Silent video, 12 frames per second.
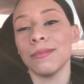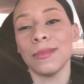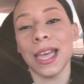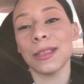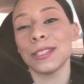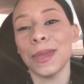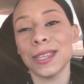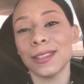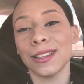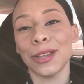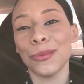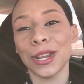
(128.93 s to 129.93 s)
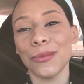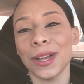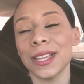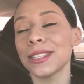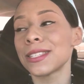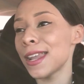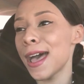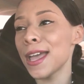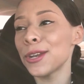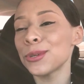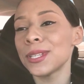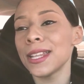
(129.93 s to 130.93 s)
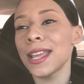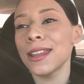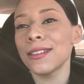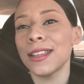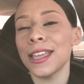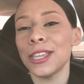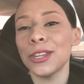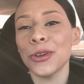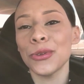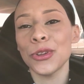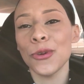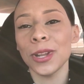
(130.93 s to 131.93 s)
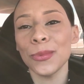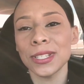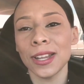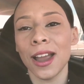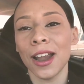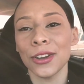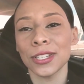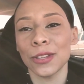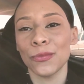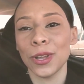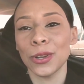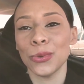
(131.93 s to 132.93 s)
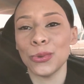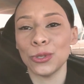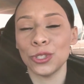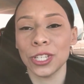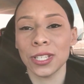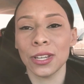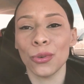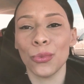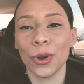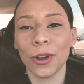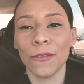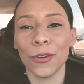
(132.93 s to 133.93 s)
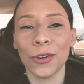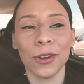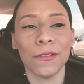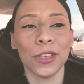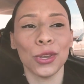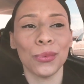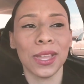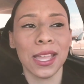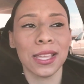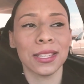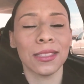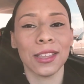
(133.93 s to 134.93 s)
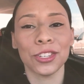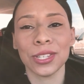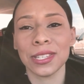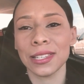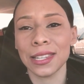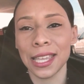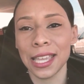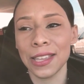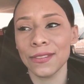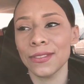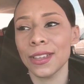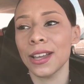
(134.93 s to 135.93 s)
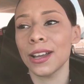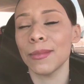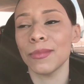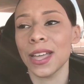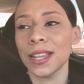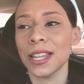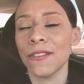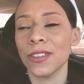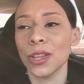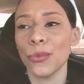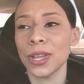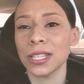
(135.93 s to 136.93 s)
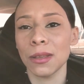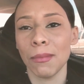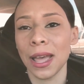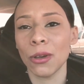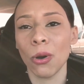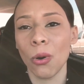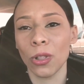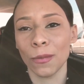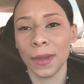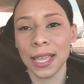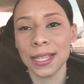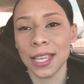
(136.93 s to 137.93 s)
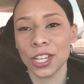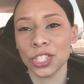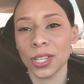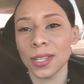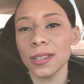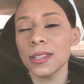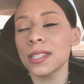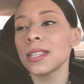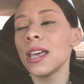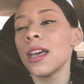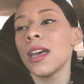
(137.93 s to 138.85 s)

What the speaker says: That's basically what it was. I understand, like, you know, nobody wants to hire someone who's just gonna work for a few weeks and then just leave. That definitely wasn't my goal or my intentions.